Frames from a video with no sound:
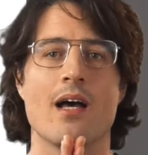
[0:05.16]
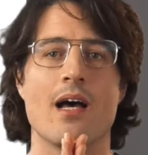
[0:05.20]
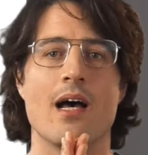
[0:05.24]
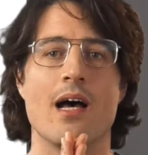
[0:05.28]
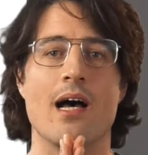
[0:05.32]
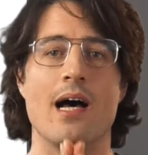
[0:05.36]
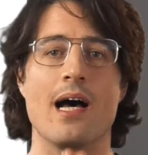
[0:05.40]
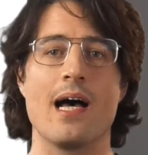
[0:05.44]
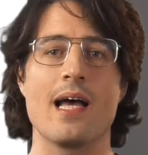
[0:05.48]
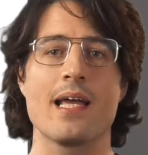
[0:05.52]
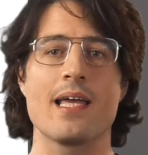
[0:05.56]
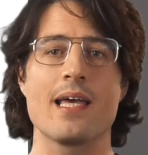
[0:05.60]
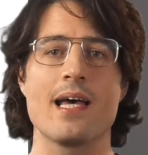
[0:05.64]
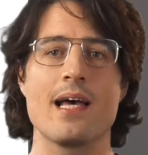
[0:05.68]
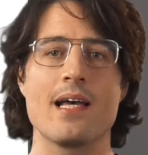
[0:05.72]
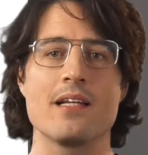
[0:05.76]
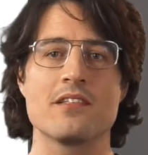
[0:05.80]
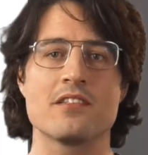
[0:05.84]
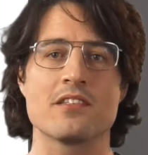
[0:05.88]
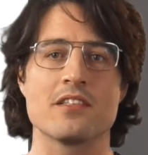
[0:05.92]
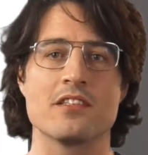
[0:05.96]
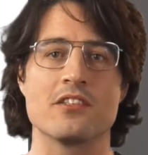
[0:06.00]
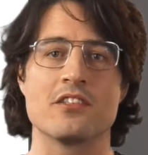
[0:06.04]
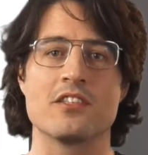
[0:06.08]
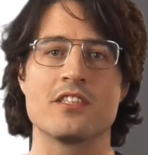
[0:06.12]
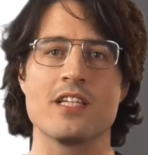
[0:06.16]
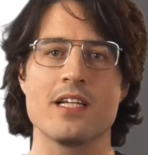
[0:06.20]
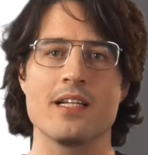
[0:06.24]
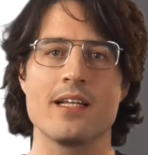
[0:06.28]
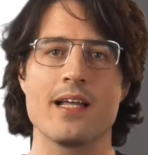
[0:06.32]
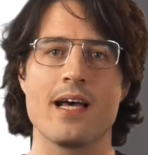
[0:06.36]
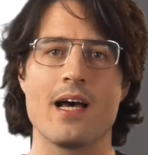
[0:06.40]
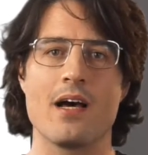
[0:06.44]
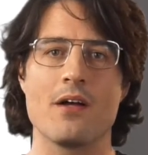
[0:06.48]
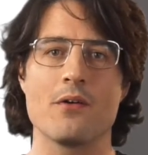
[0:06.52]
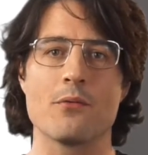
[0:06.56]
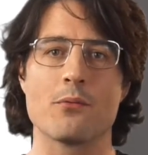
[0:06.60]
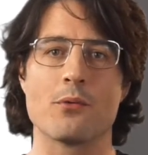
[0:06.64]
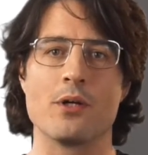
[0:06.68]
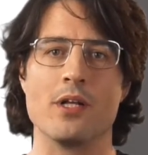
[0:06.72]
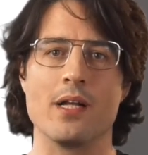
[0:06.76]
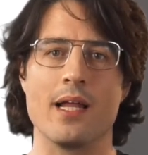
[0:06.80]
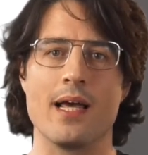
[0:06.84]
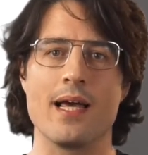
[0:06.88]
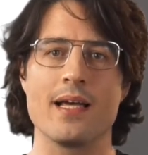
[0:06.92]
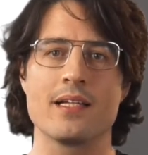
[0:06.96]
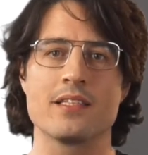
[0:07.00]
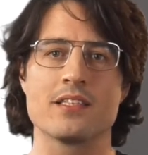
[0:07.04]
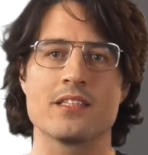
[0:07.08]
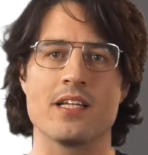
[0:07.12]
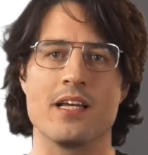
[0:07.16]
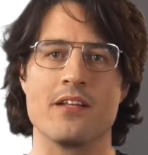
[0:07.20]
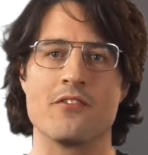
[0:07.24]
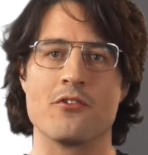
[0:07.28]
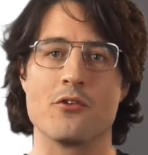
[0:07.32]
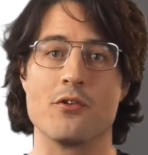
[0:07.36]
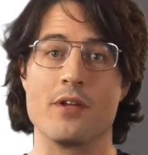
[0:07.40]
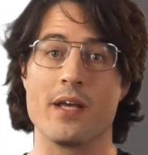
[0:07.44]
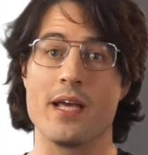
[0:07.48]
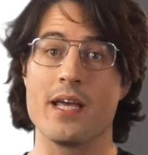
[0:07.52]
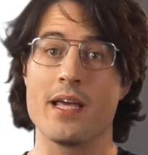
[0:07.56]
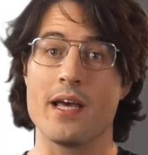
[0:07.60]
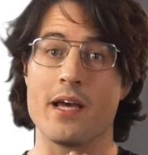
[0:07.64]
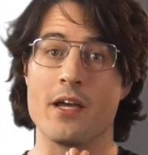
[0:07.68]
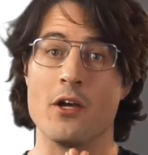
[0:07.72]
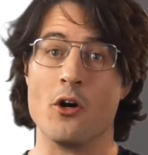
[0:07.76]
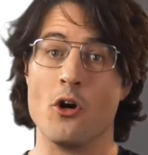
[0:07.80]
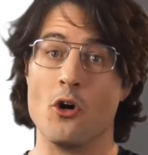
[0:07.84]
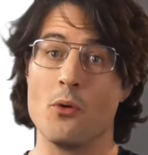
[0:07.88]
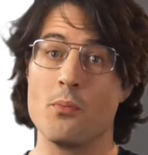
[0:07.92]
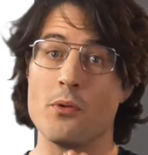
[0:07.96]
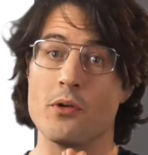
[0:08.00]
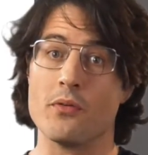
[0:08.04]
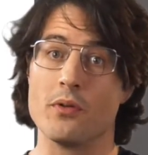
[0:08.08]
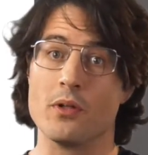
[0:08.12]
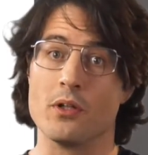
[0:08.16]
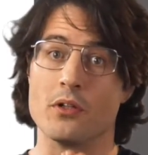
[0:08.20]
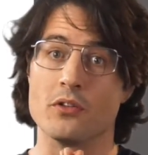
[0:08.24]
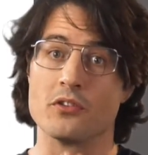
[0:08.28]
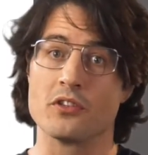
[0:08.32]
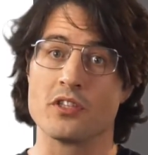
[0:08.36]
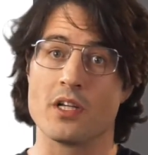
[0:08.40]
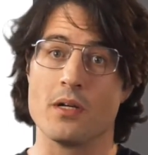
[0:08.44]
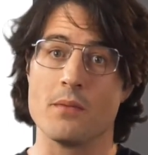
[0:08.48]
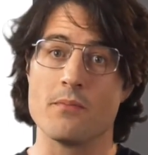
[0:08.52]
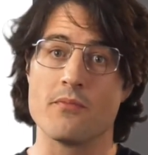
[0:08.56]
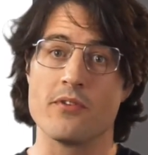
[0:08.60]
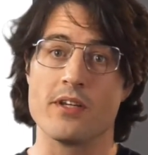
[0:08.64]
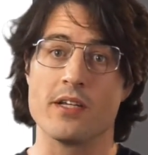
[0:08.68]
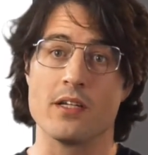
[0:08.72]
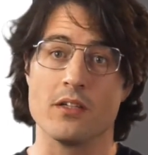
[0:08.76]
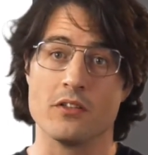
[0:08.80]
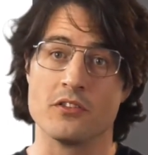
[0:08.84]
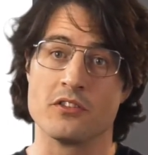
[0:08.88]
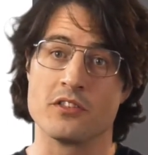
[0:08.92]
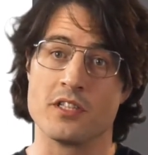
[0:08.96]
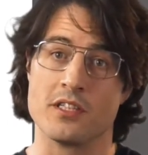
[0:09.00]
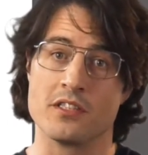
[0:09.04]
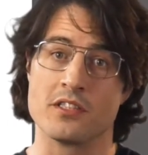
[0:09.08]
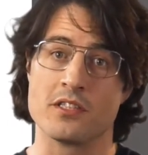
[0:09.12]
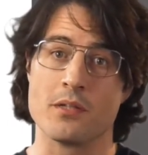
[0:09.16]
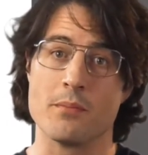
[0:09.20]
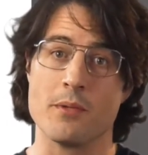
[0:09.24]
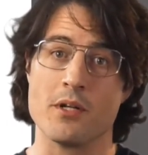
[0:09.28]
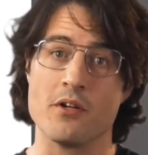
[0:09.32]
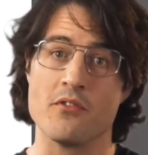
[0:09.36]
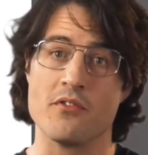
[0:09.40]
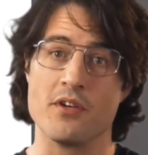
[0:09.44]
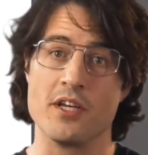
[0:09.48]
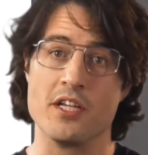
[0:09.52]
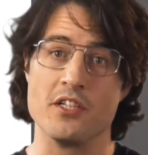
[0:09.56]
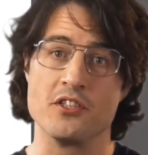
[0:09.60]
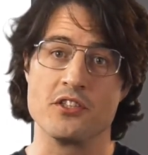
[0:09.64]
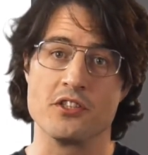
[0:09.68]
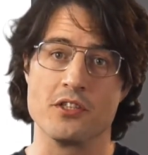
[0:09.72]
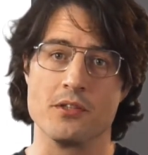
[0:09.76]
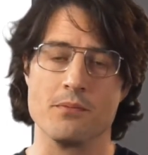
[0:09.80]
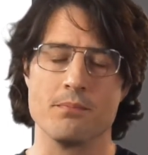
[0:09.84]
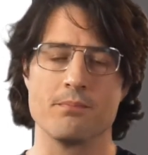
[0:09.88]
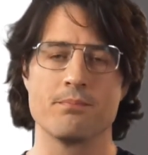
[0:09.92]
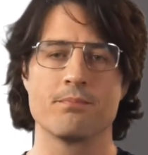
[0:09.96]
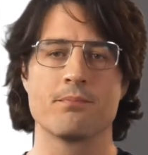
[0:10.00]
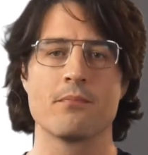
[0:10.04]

Hi guys, sit down, relax, and today I hope you will learn something on system innovation,